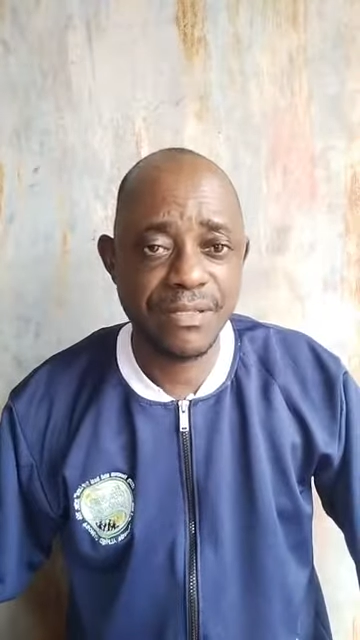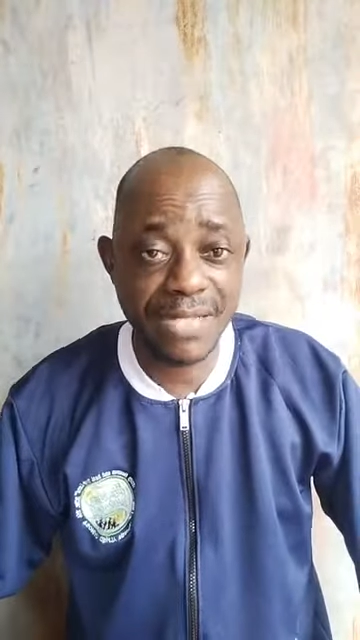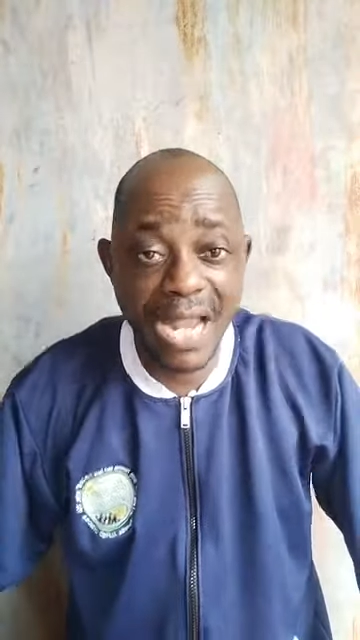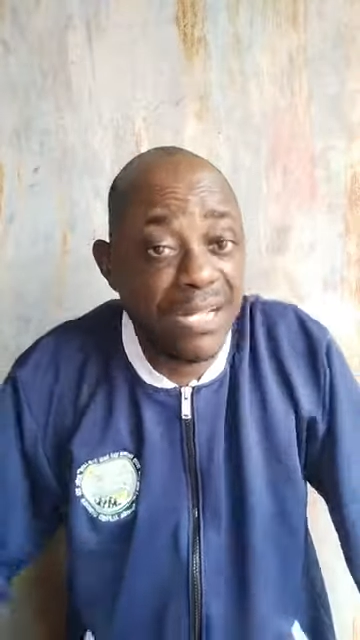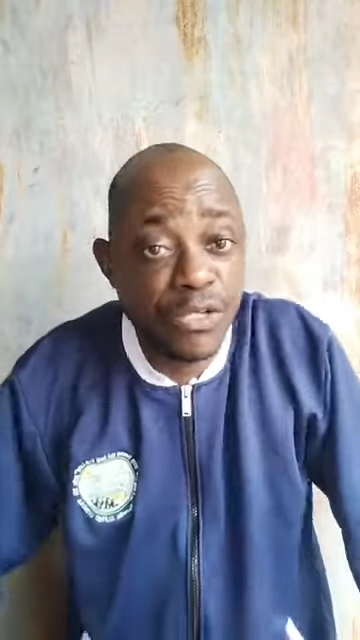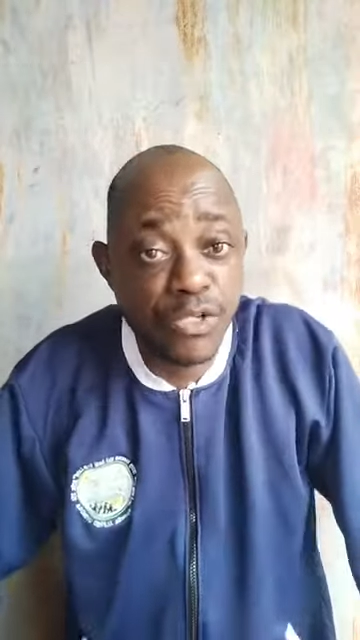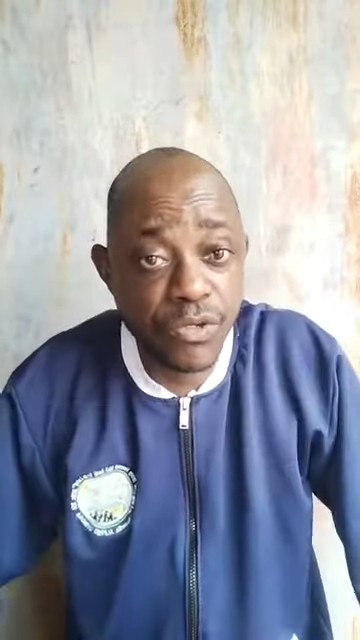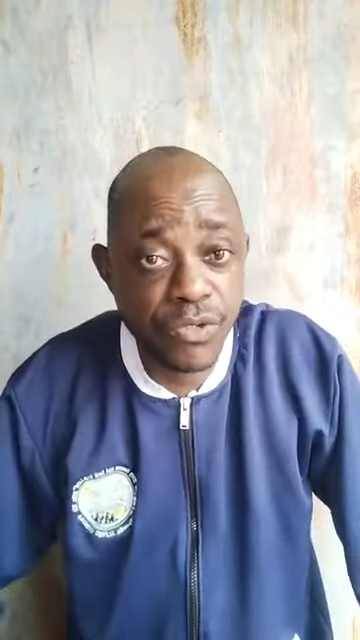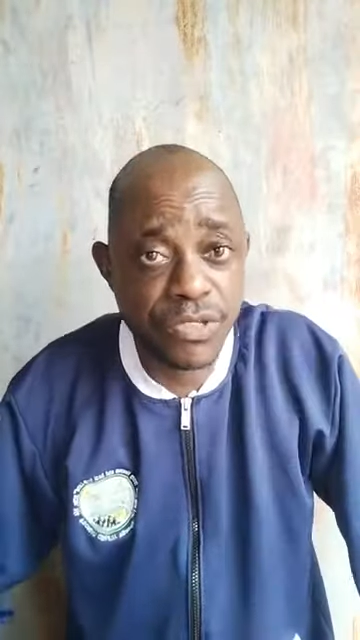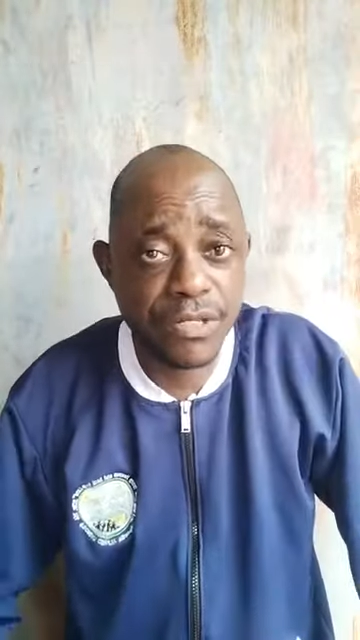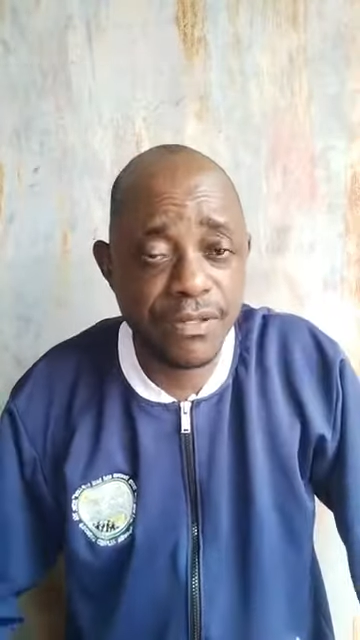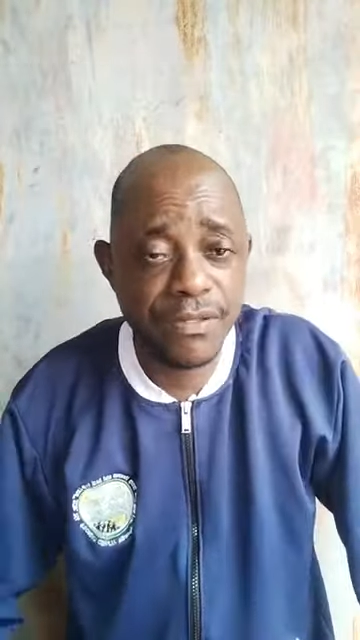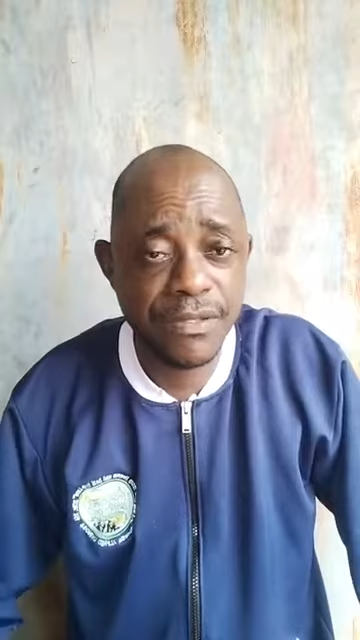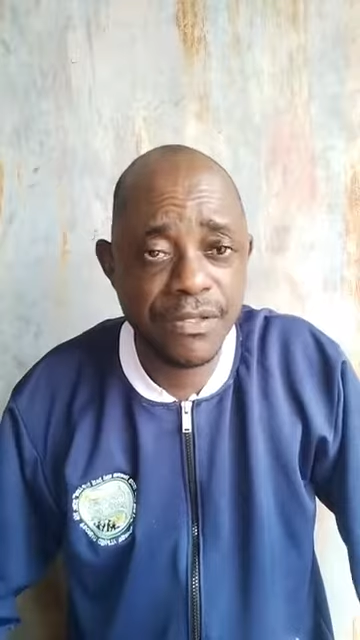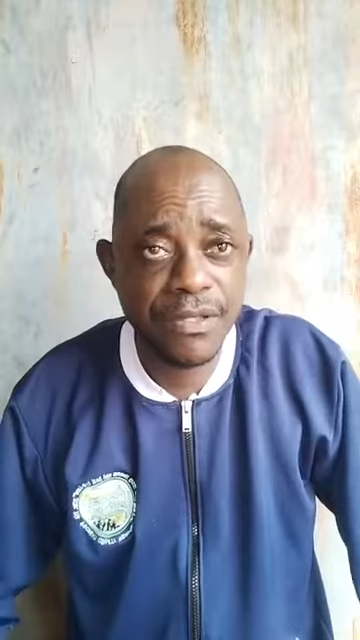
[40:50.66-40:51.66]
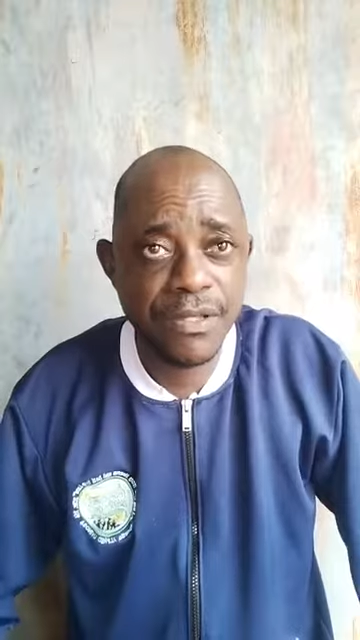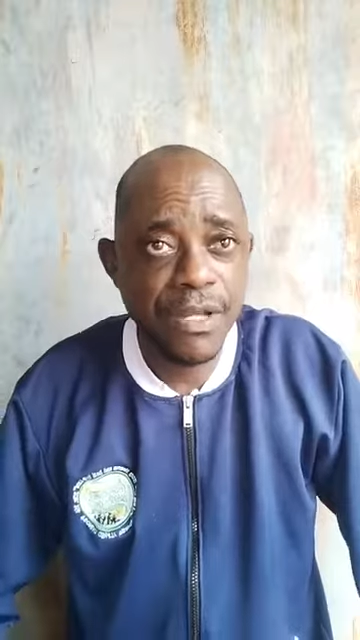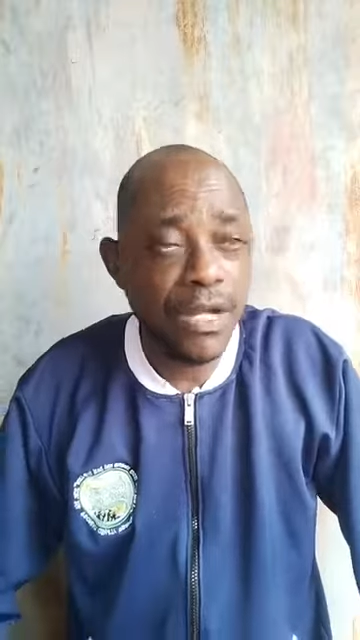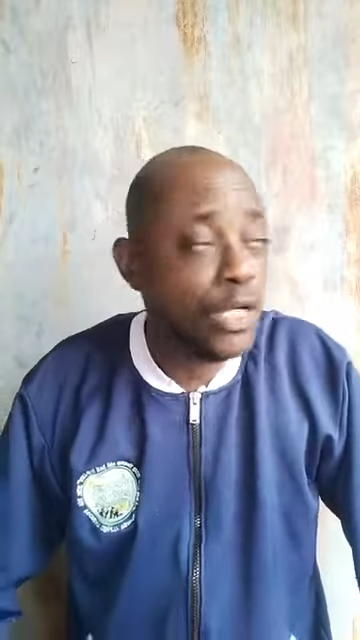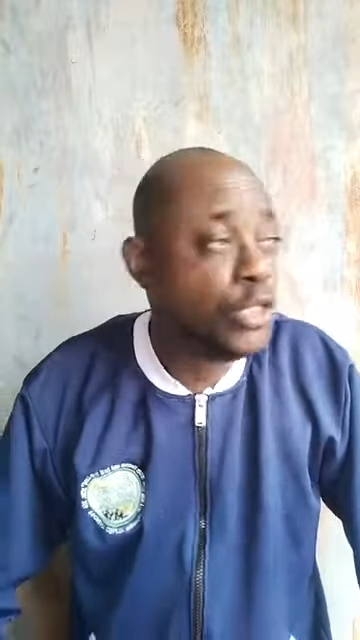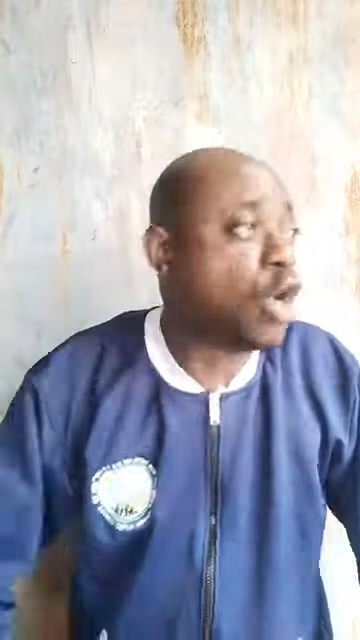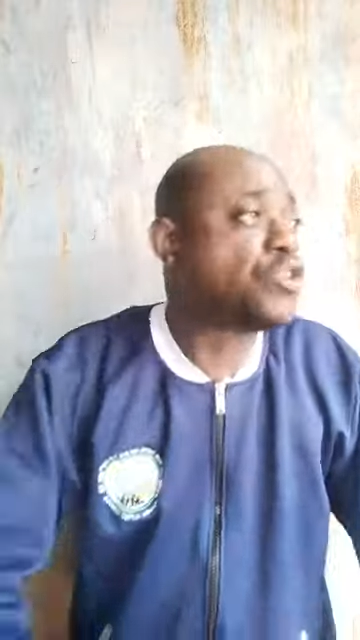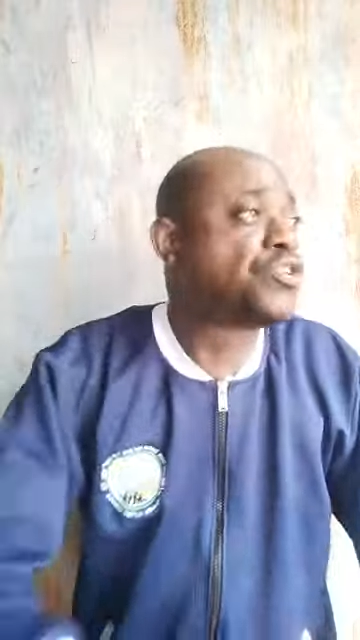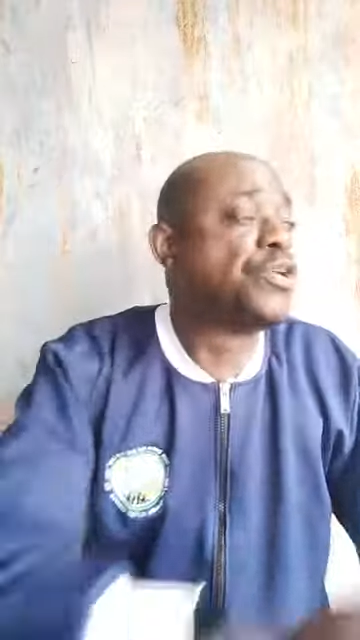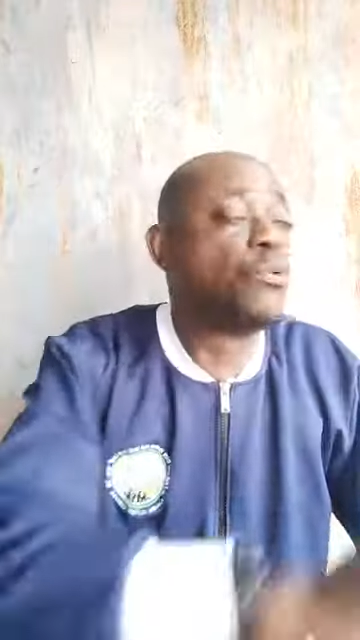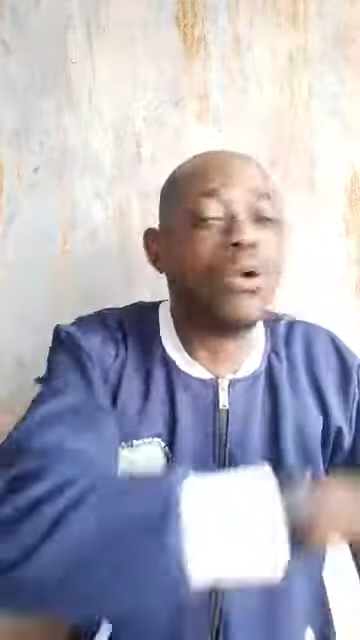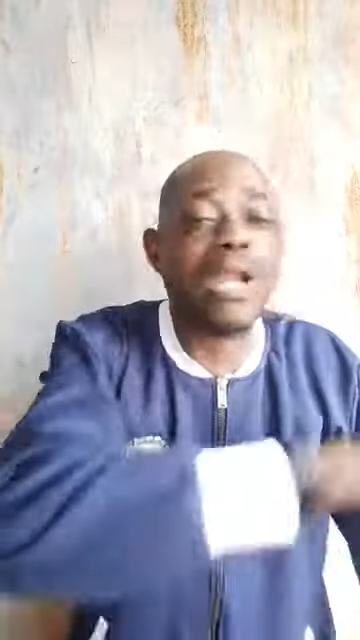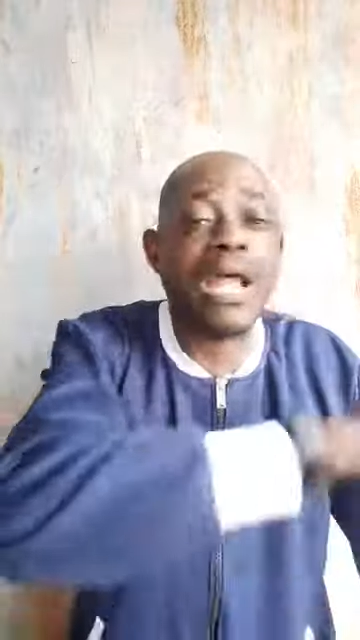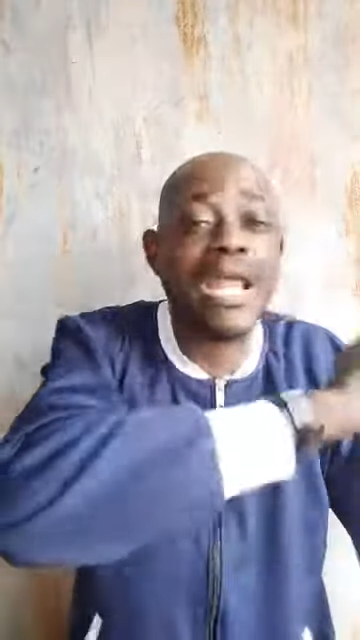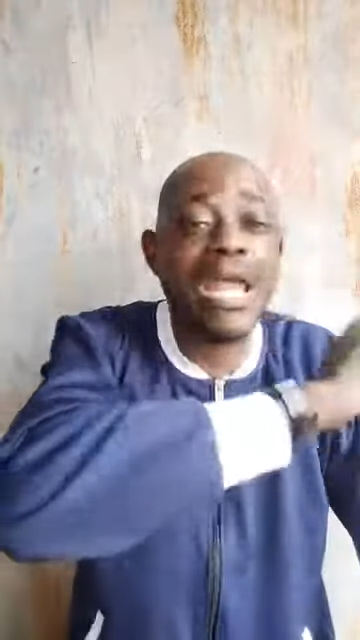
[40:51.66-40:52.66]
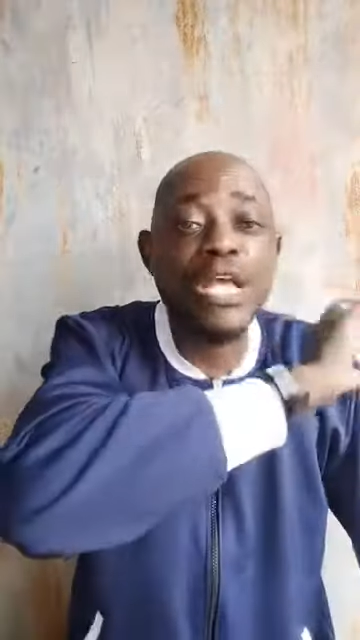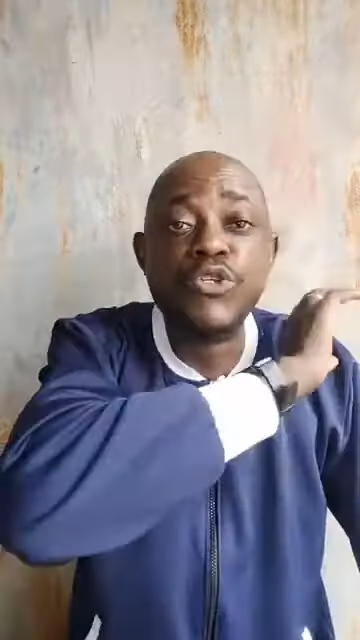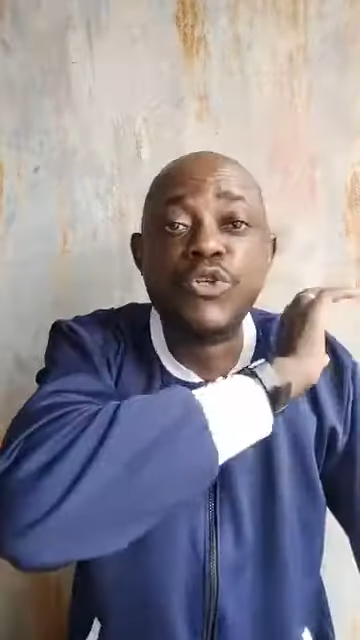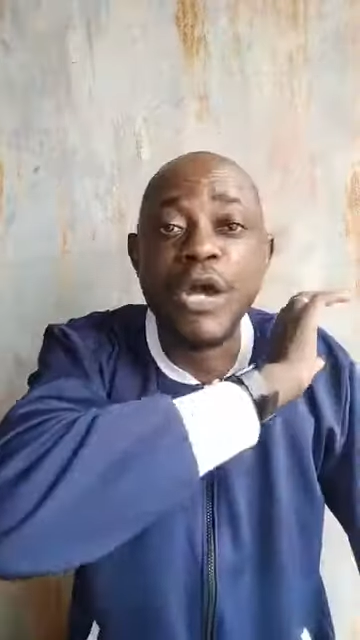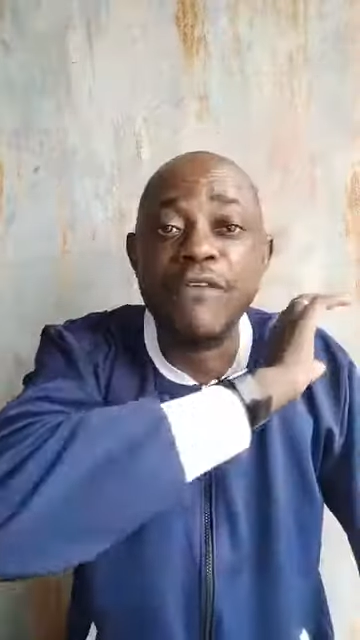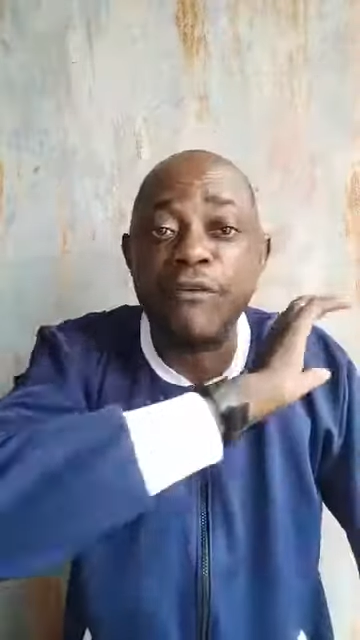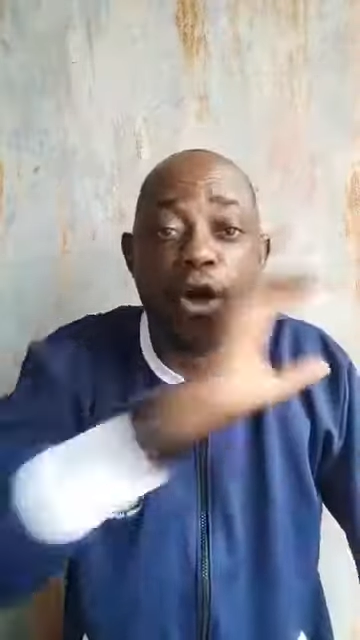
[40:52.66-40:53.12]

That's the truth. Those things that they enjoy